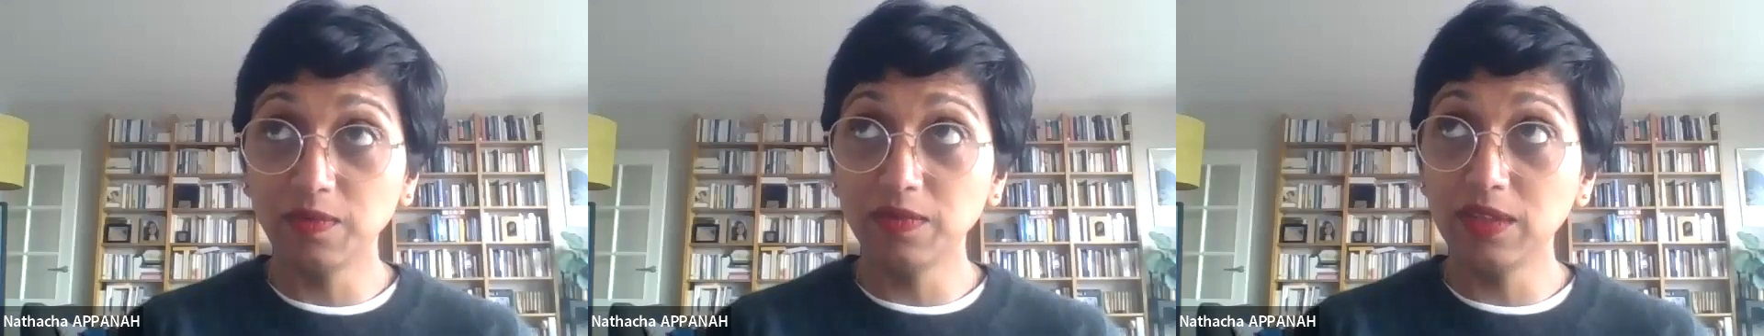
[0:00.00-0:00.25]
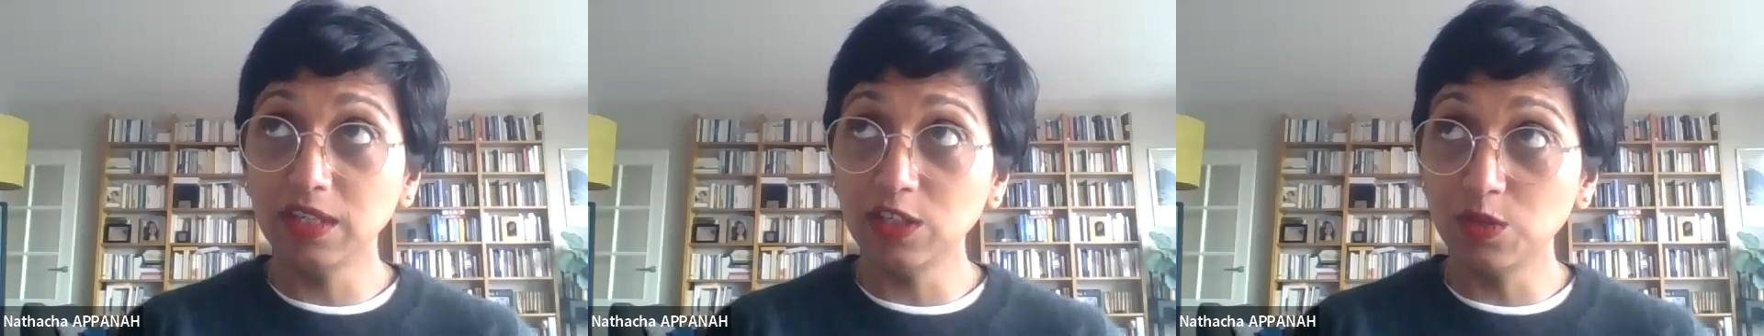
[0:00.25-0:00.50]

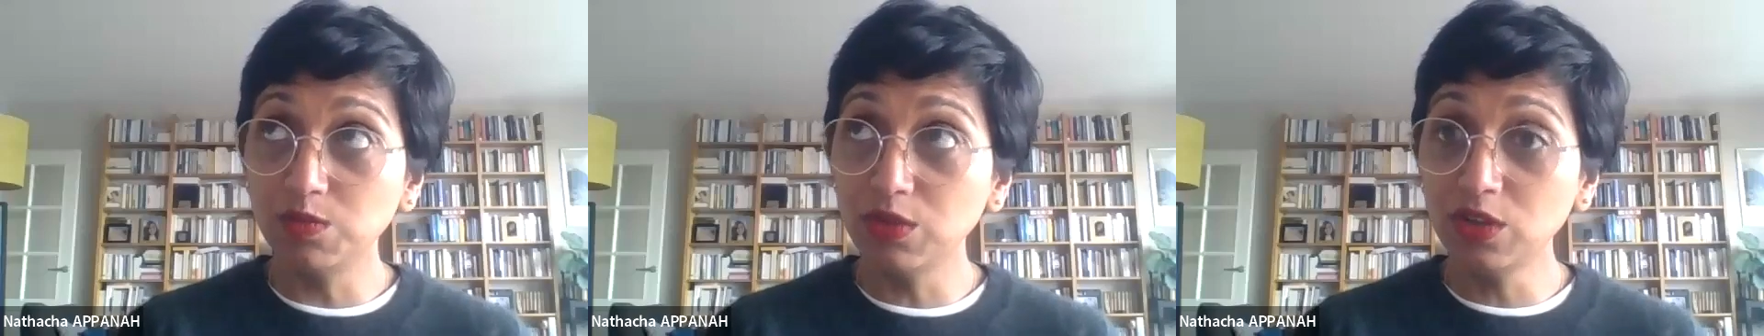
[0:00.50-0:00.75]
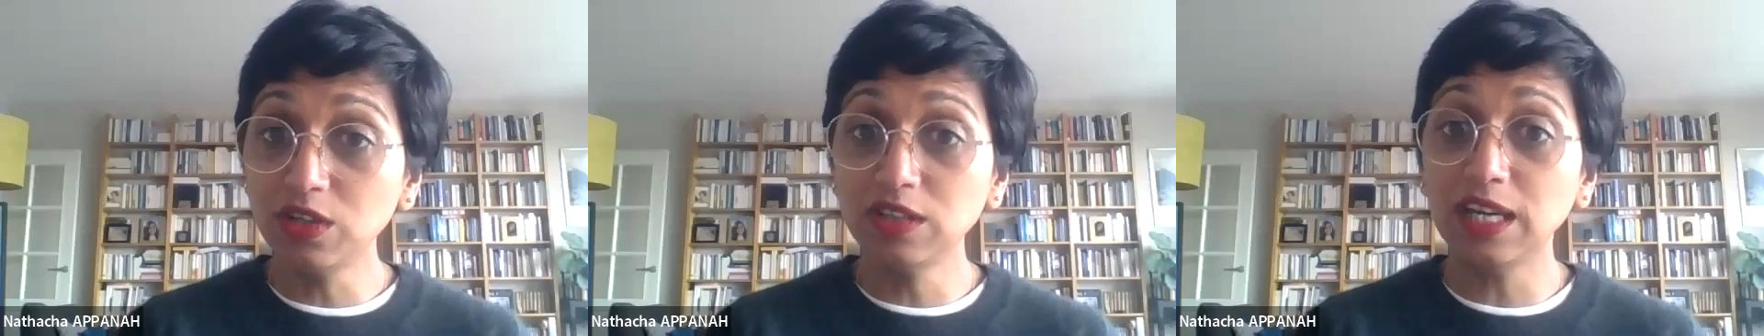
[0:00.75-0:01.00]
this
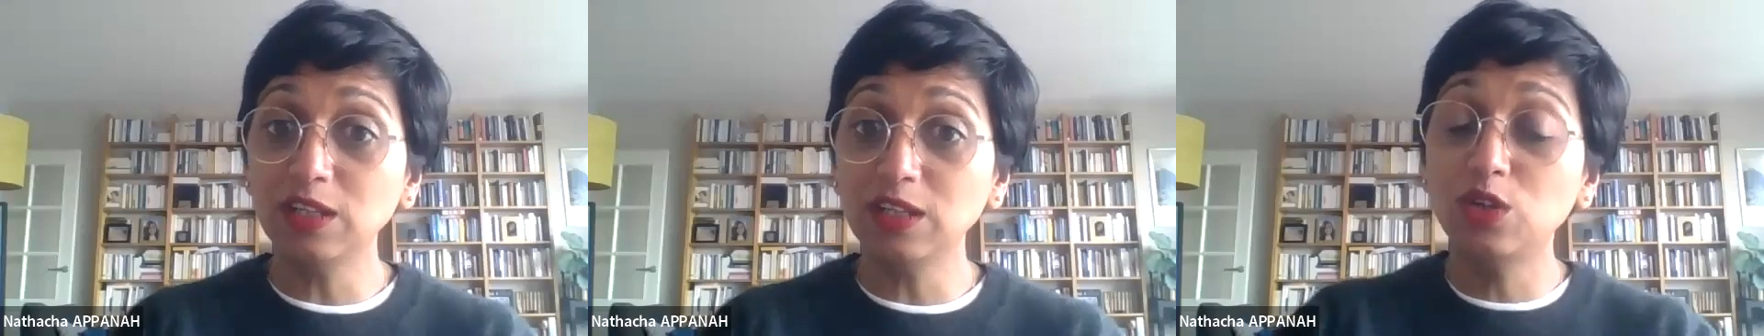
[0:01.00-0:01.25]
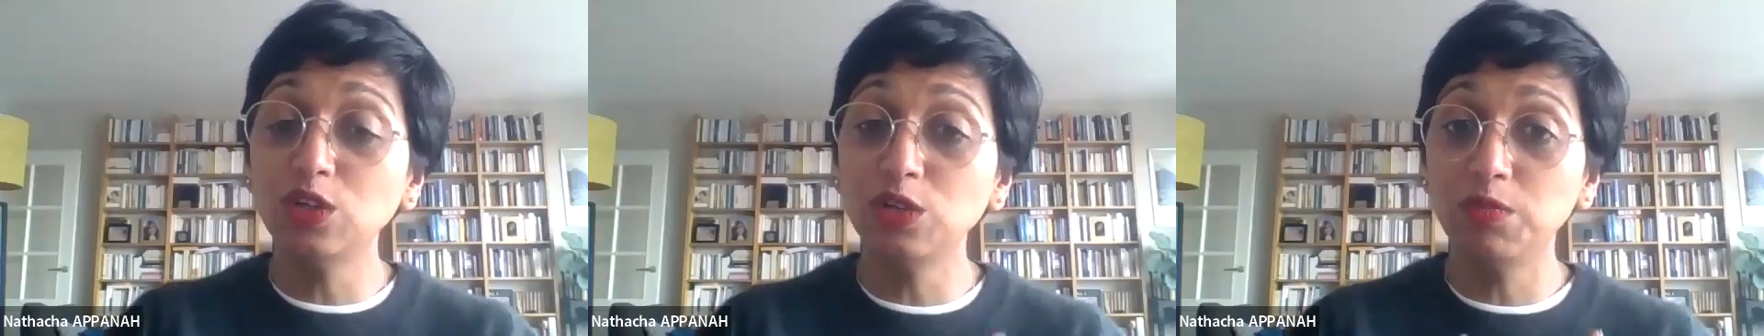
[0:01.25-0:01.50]
book that
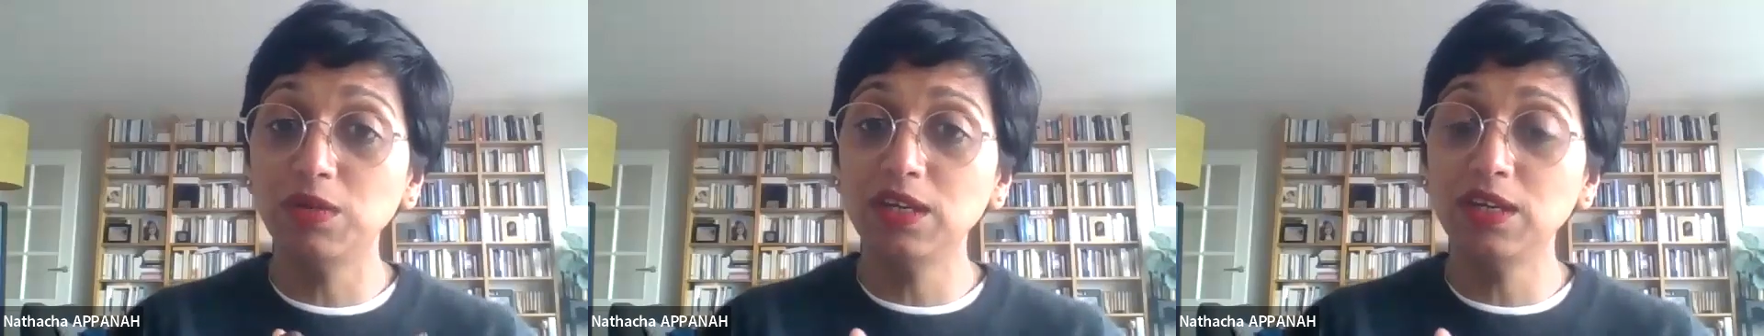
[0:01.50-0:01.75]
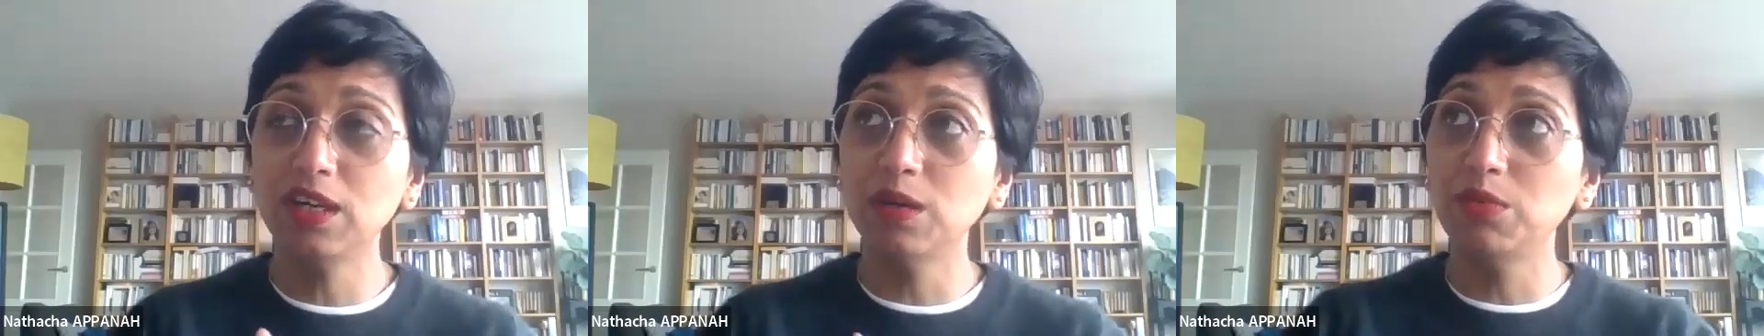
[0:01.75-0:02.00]
could
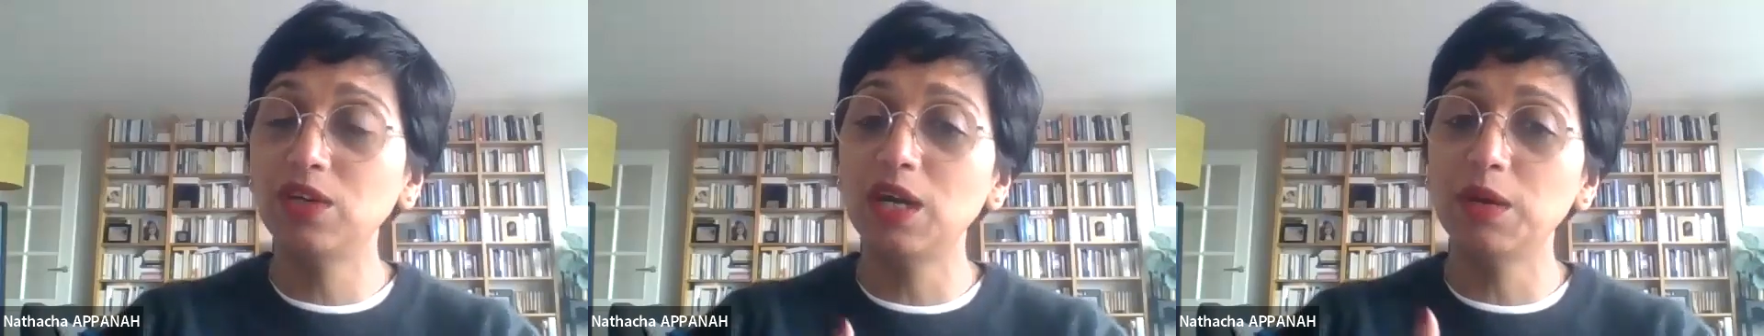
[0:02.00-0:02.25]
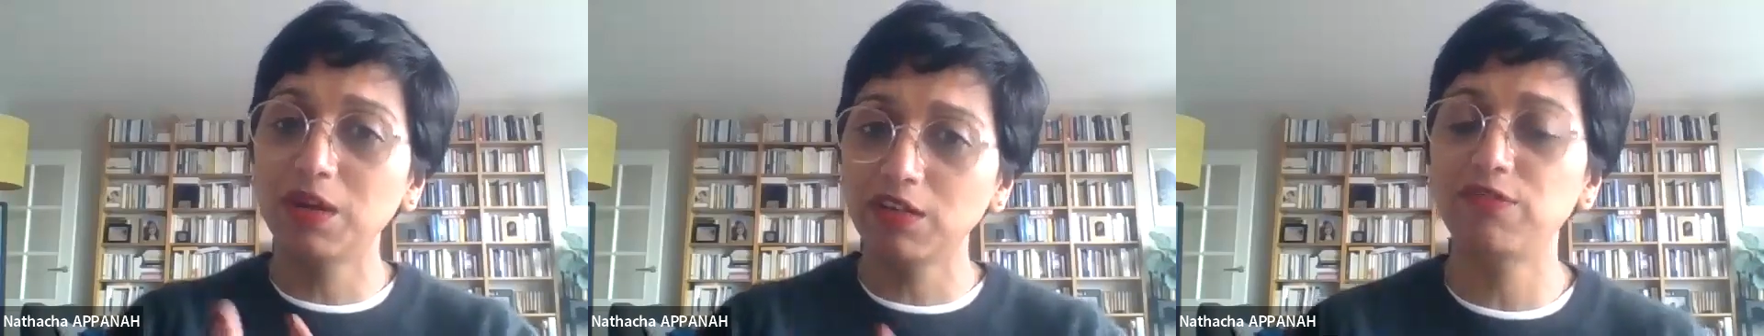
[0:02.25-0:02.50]
be a book
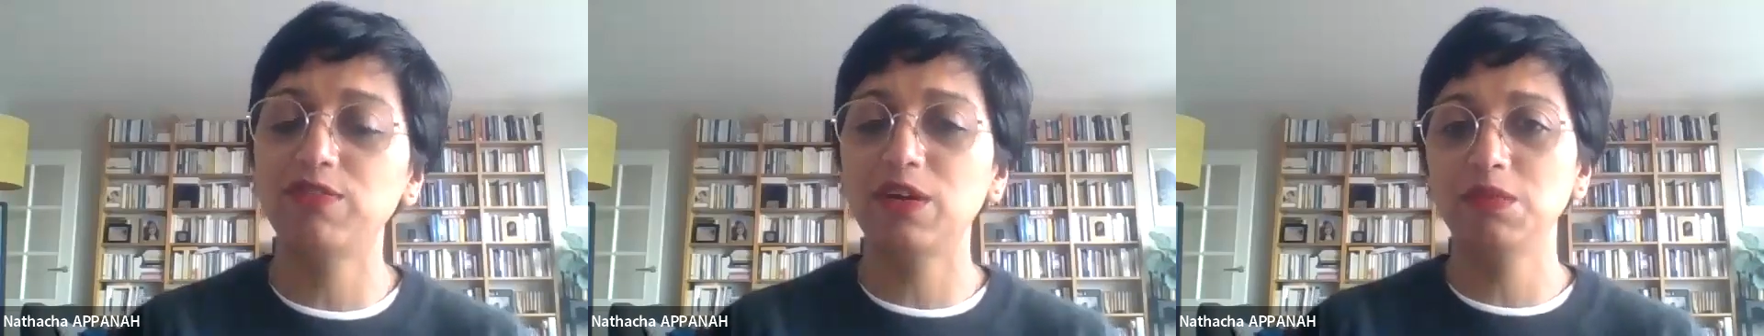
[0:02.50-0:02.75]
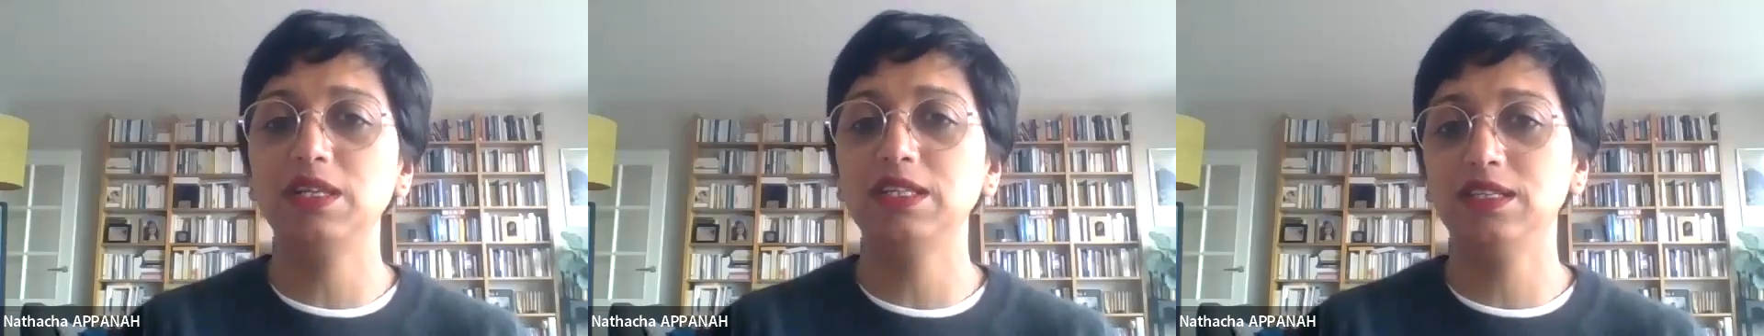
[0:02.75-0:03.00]
about
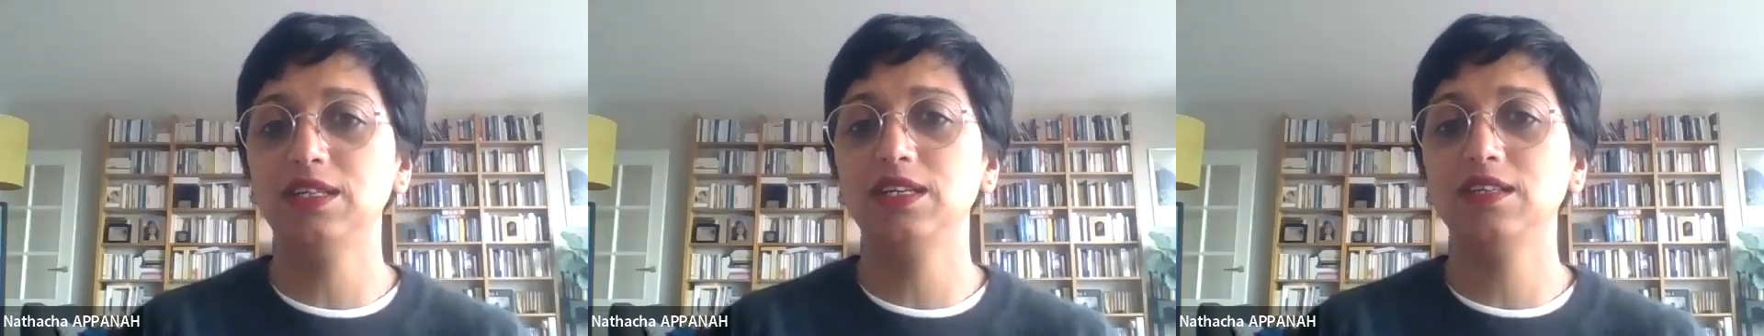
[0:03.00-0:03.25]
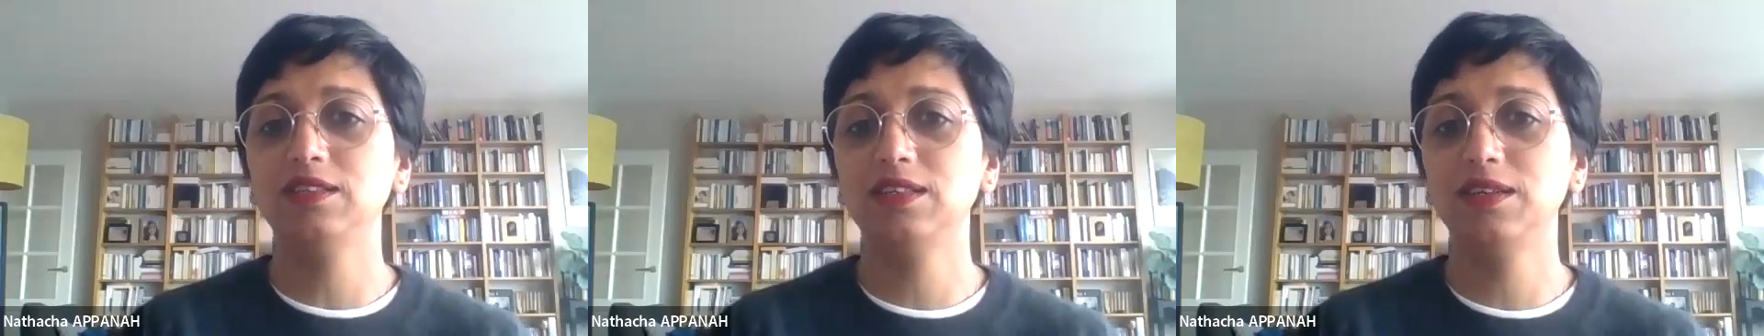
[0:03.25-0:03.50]
family
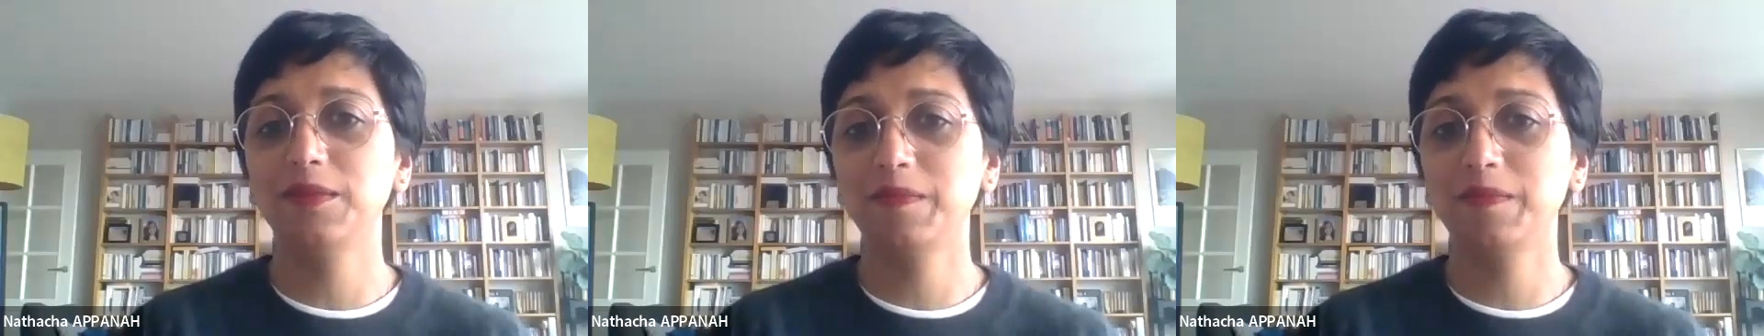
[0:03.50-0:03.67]
ties.